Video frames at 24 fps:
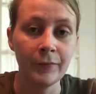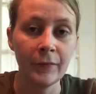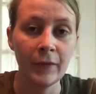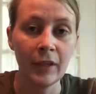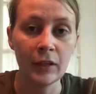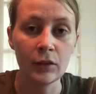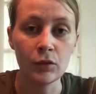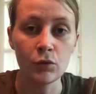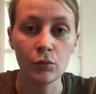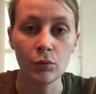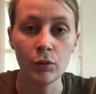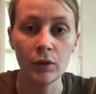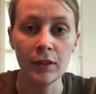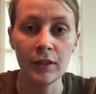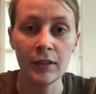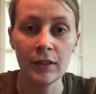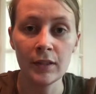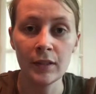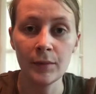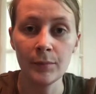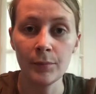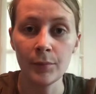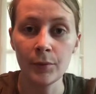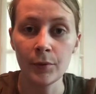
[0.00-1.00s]
That's really
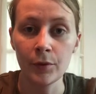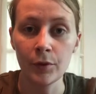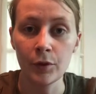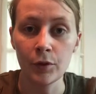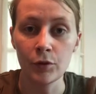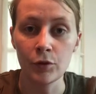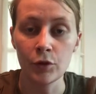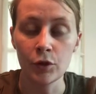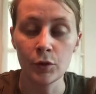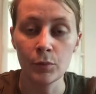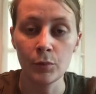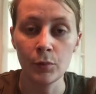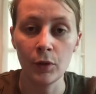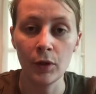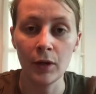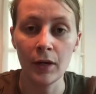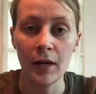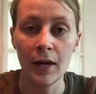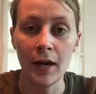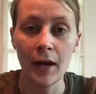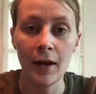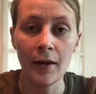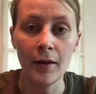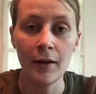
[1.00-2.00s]
simple. You just put it
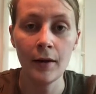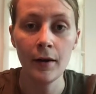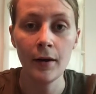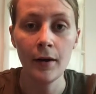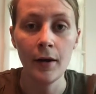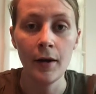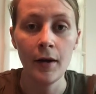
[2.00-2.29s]
on